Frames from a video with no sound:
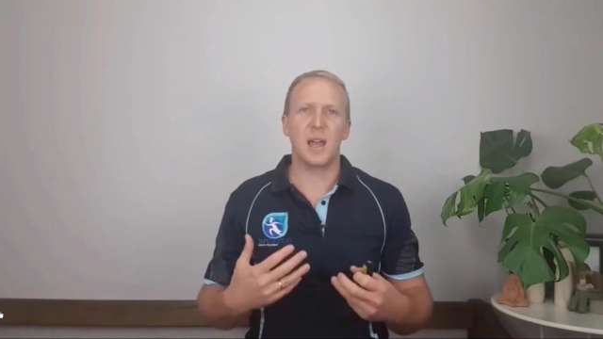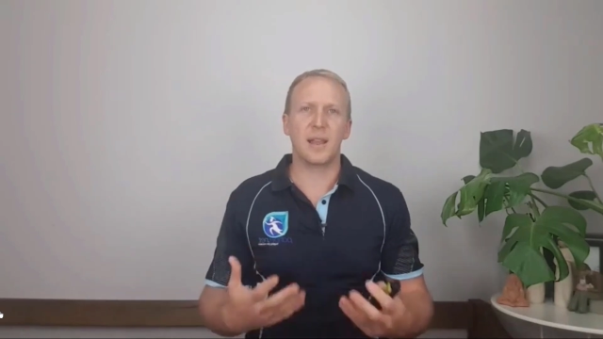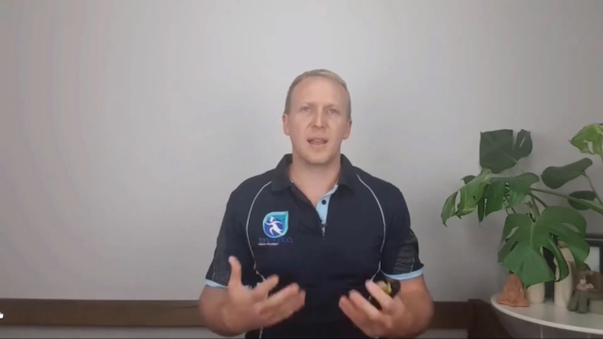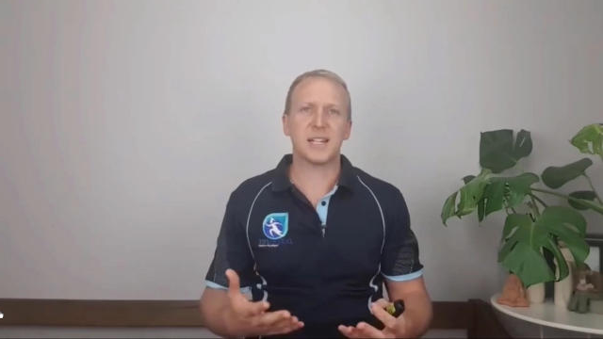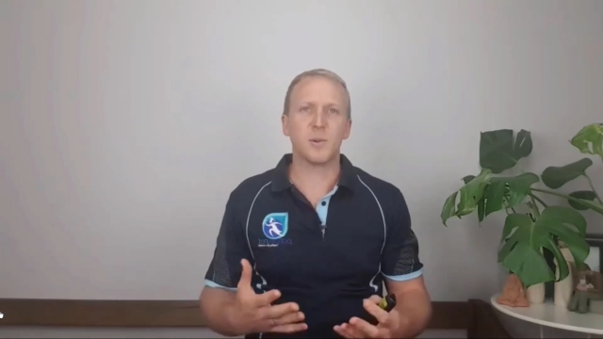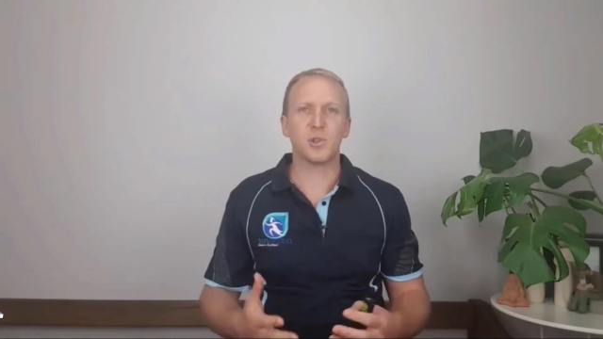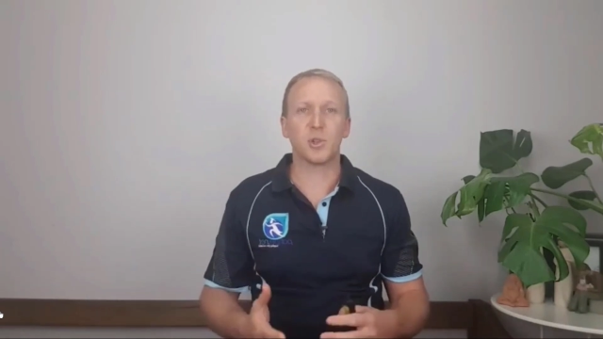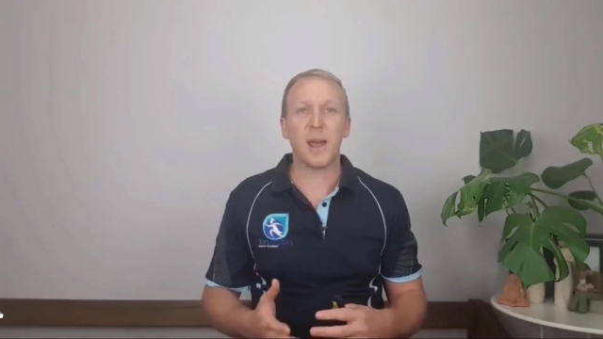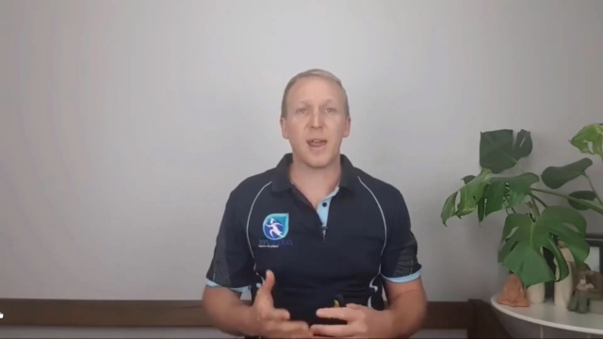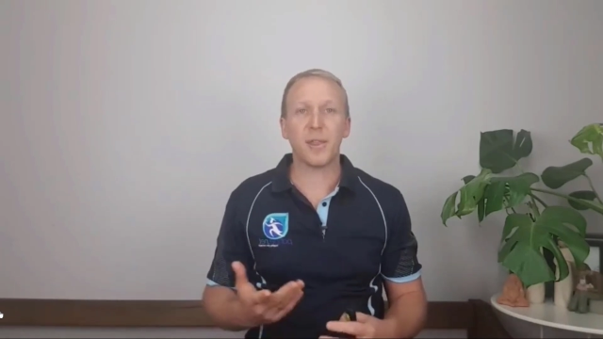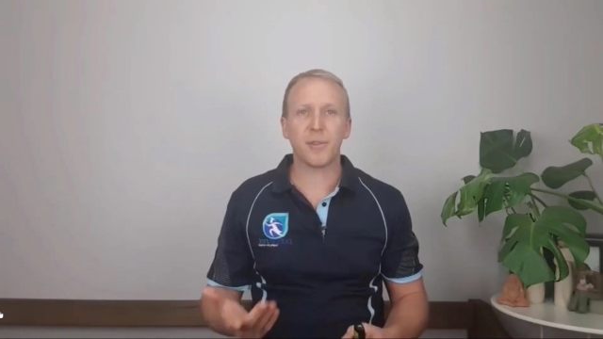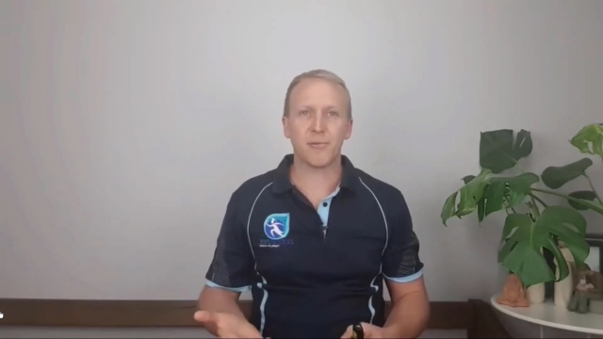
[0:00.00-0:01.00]
Next, I want to talk
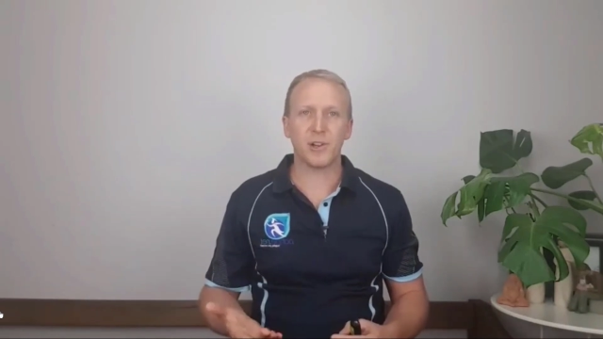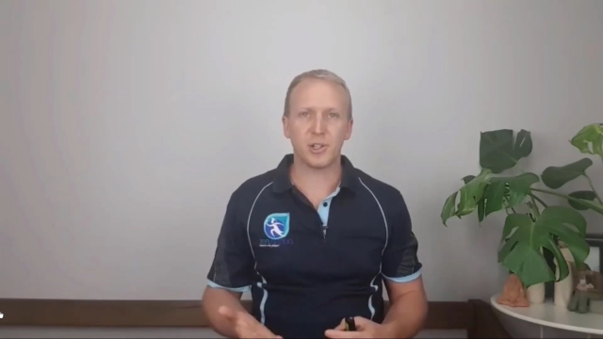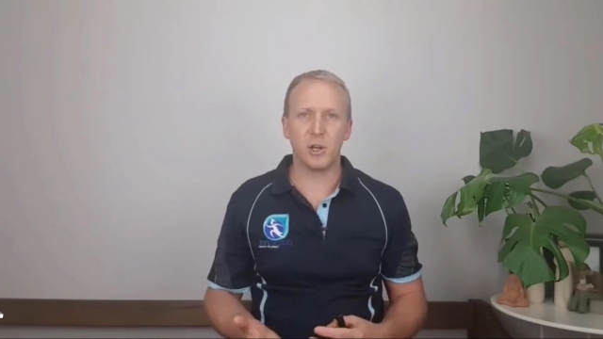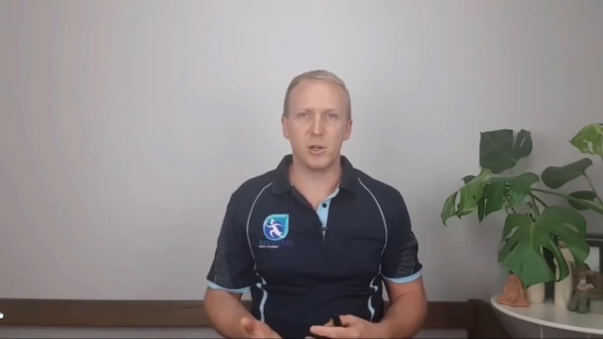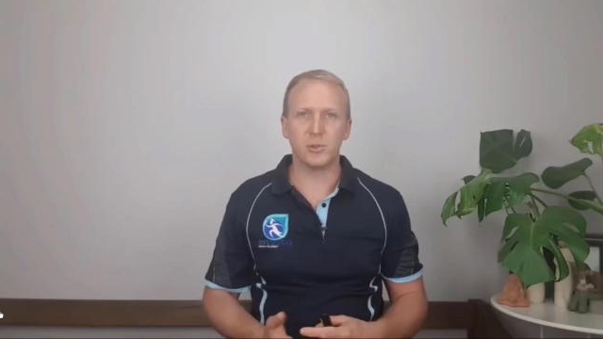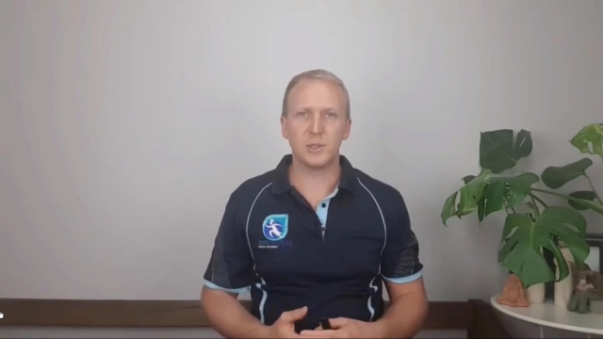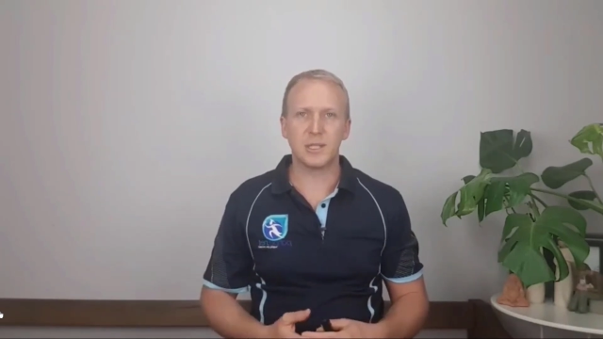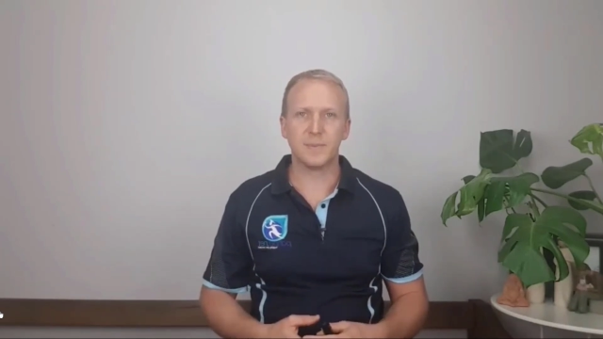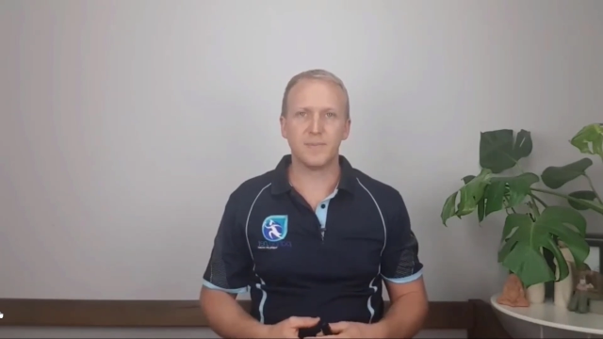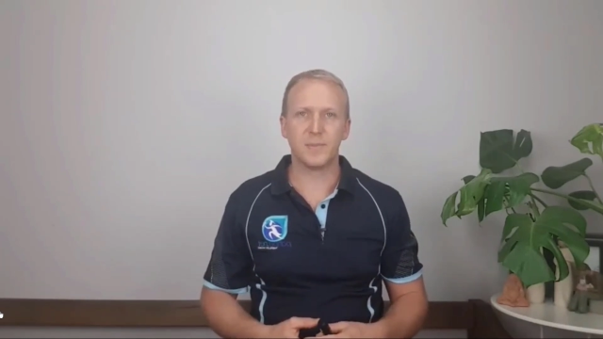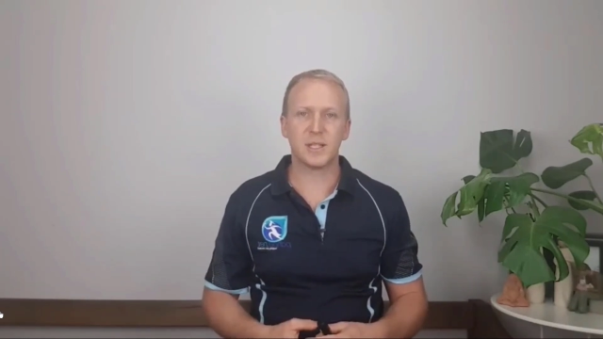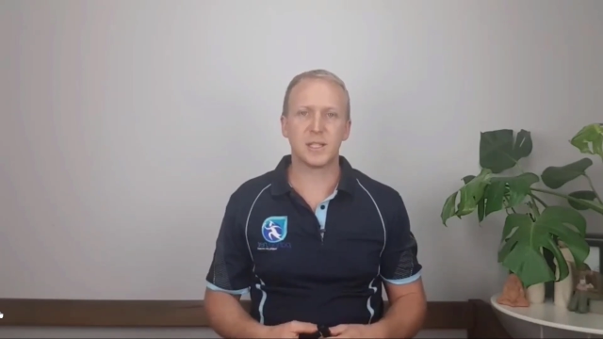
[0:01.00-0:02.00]
about thresholds.
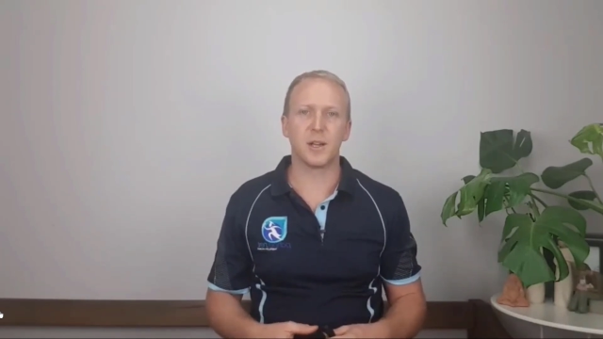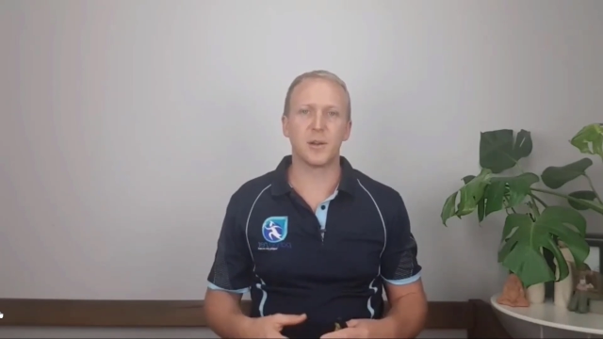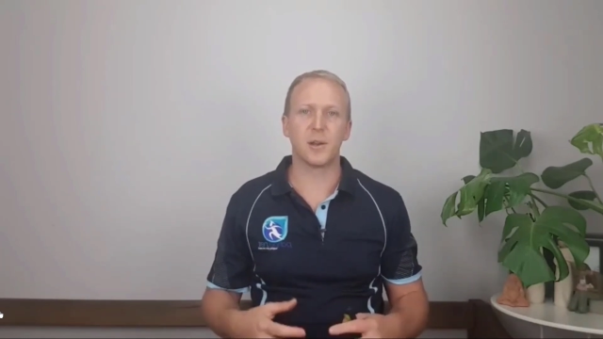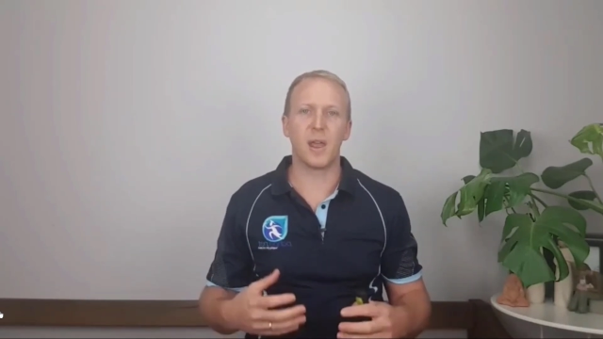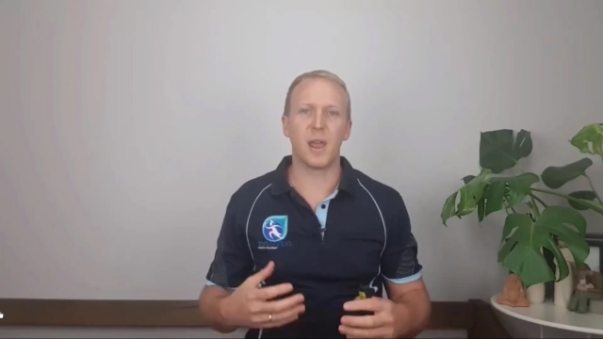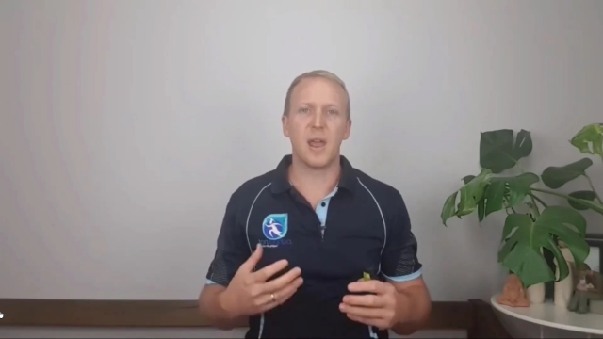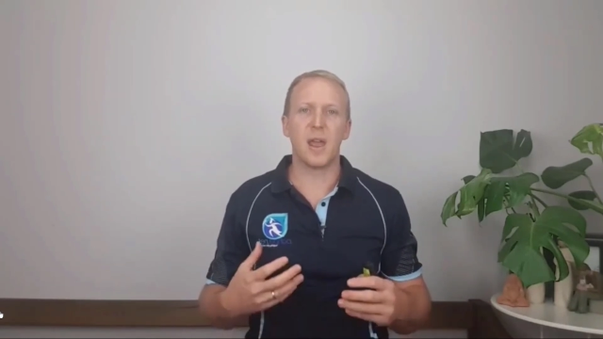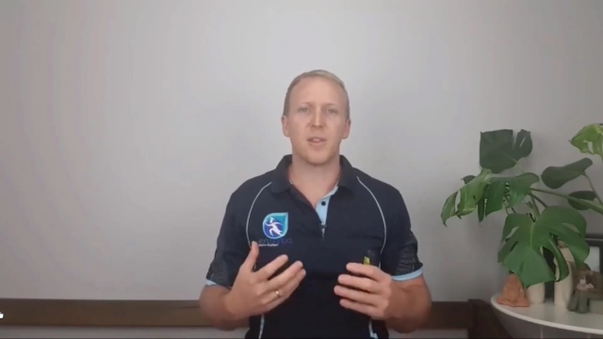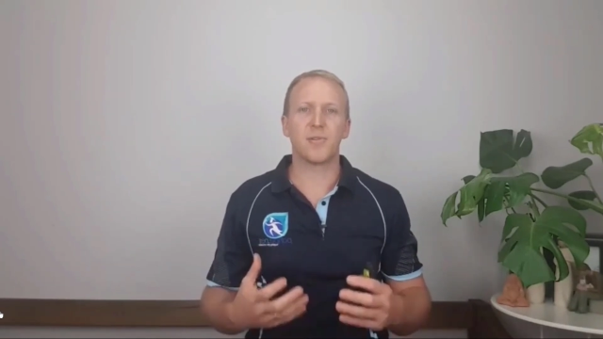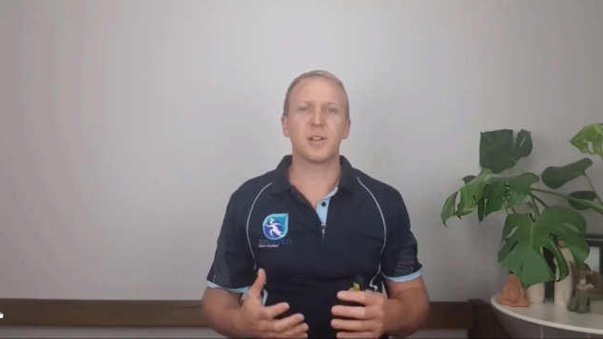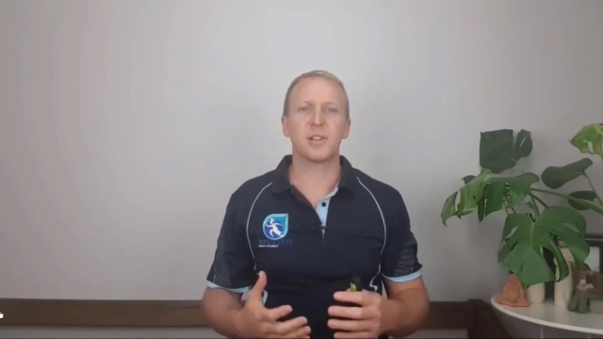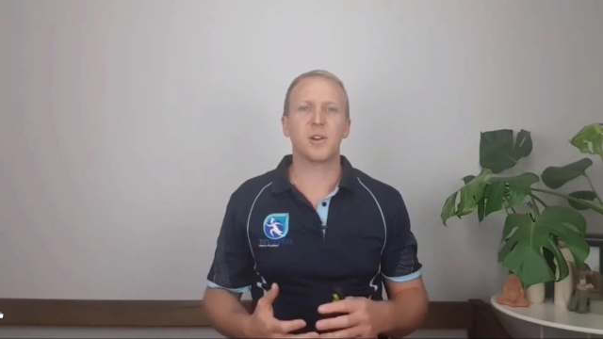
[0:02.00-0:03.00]
So
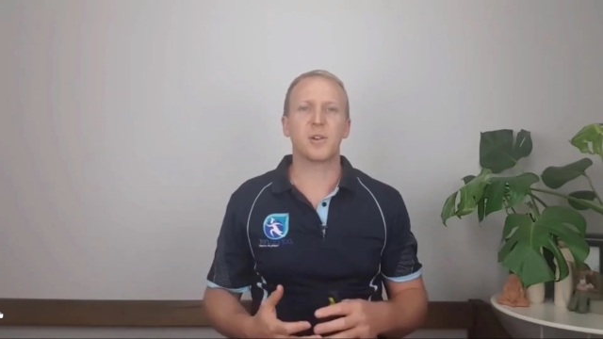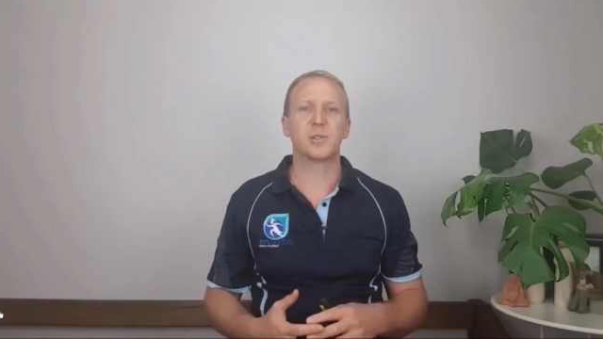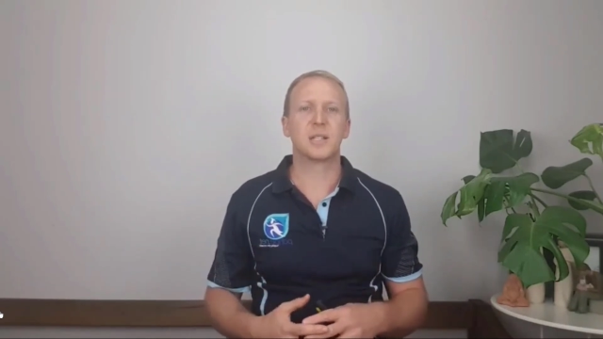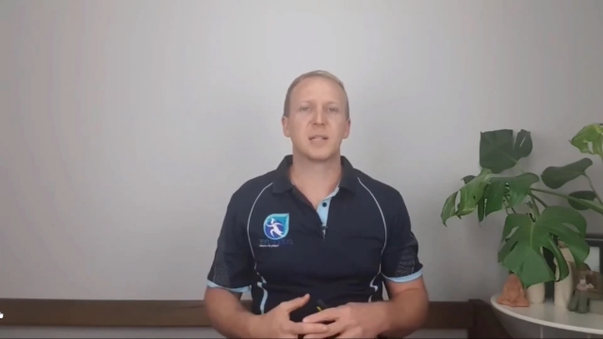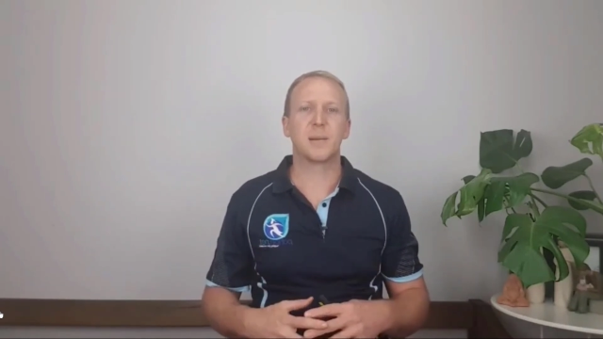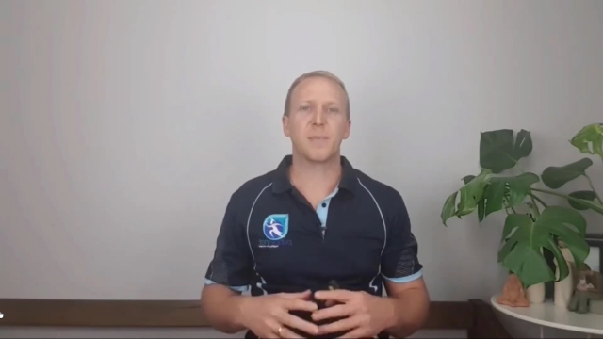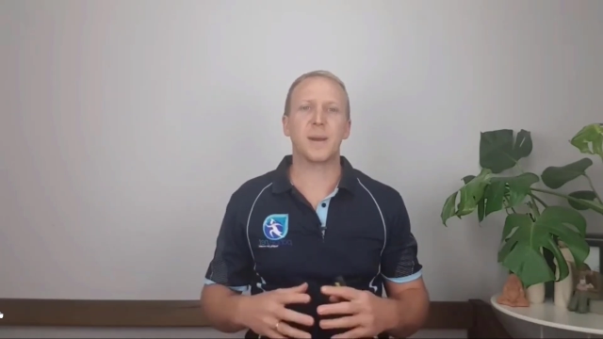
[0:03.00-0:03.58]
thresholds,